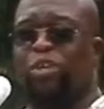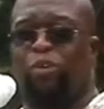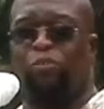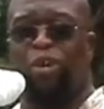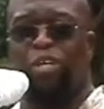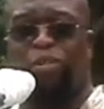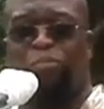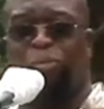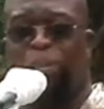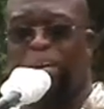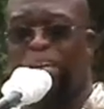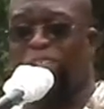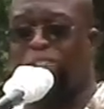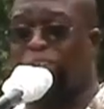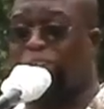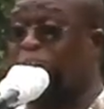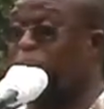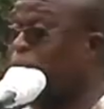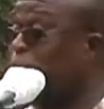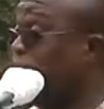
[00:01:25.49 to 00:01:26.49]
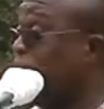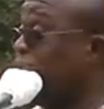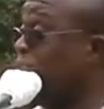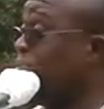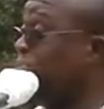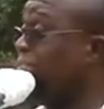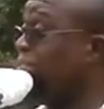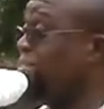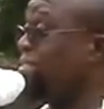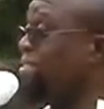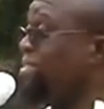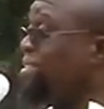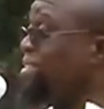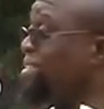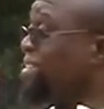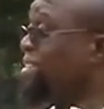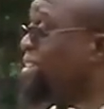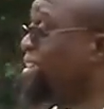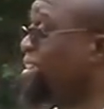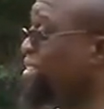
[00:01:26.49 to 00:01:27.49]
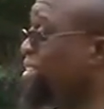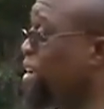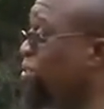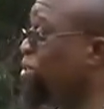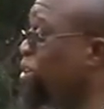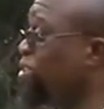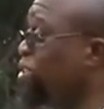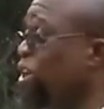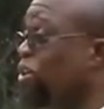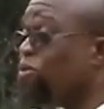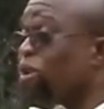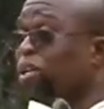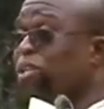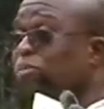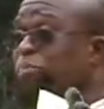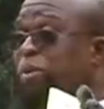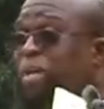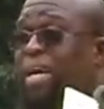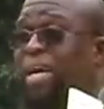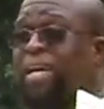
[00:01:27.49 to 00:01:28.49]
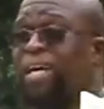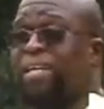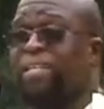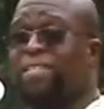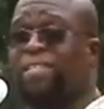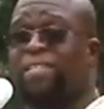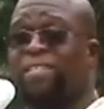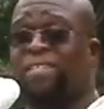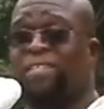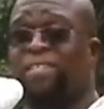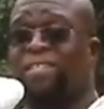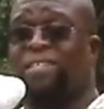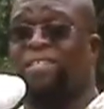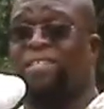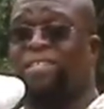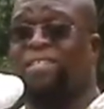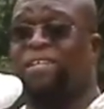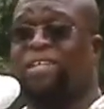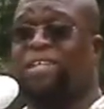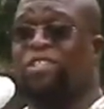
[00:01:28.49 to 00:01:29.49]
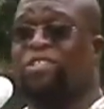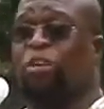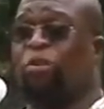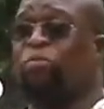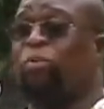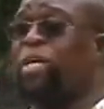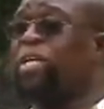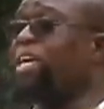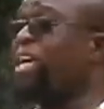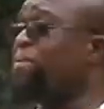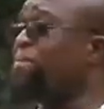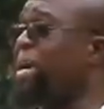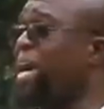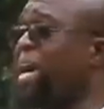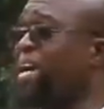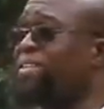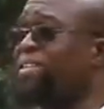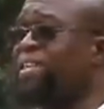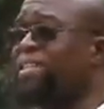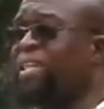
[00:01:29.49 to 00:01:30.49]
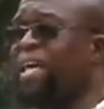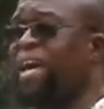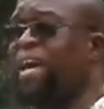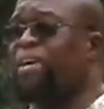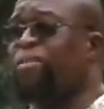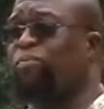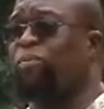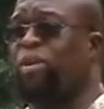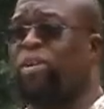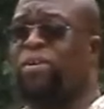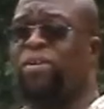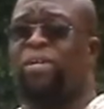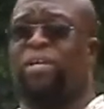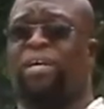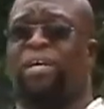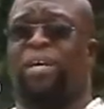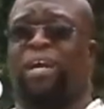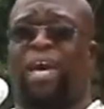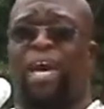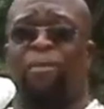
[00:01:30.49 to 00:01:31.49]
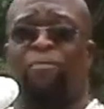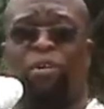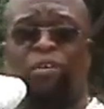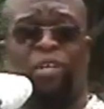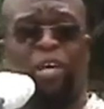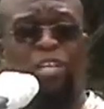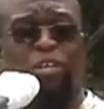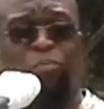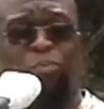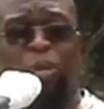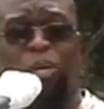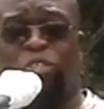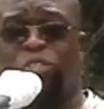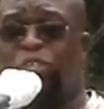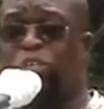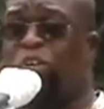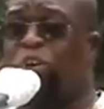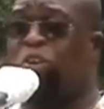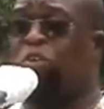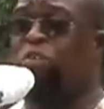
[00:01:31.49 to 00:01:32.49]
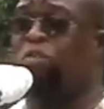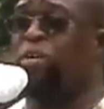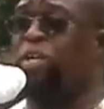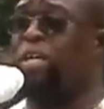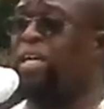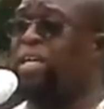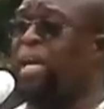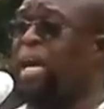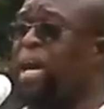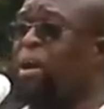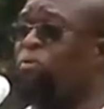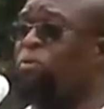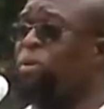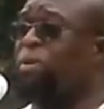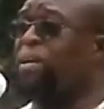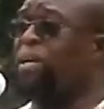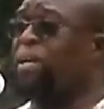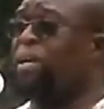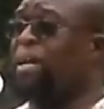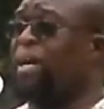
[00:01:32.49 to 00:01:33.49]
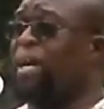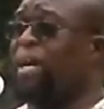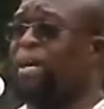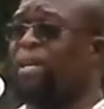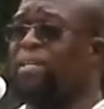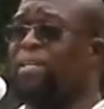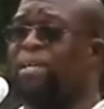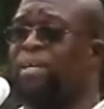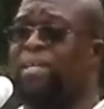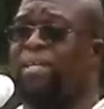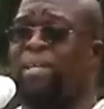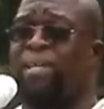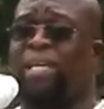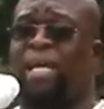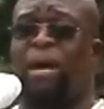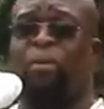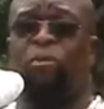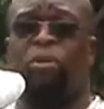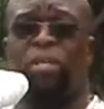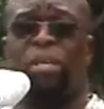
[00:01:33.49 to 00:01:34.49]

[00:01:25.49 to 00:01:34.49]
no other place to go. There is no other planet. So we keep acting like we have another place to go in our